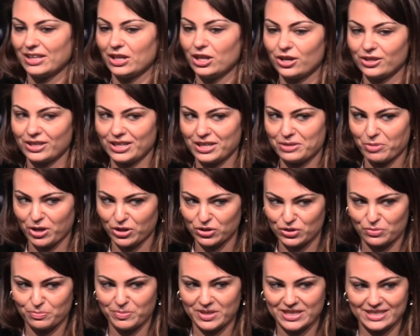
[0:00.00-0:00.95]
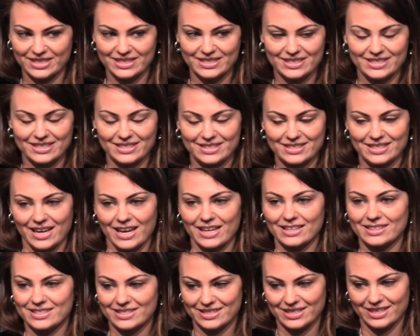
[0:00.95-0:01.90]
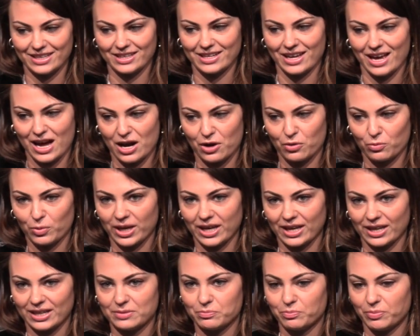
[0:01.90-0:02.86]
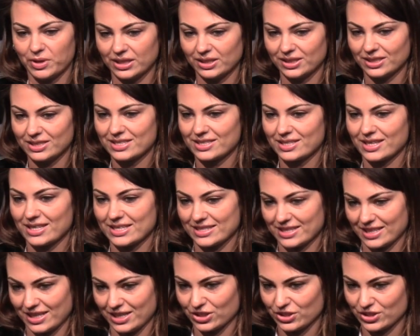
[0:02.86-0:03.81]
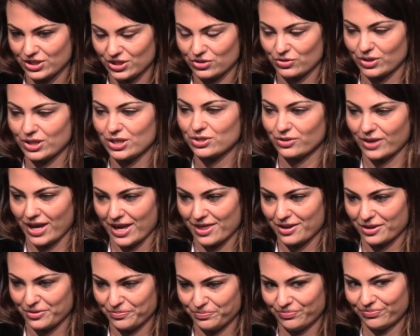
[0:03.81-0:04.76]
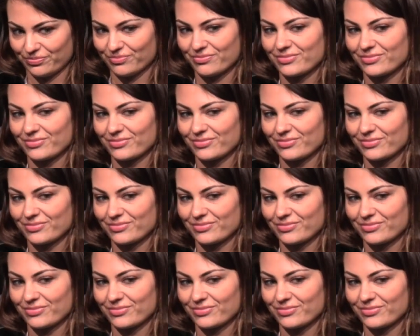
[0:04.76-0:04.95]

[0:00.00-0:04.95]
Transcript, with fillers: learning about your businesses and seeing how we can build this industry together.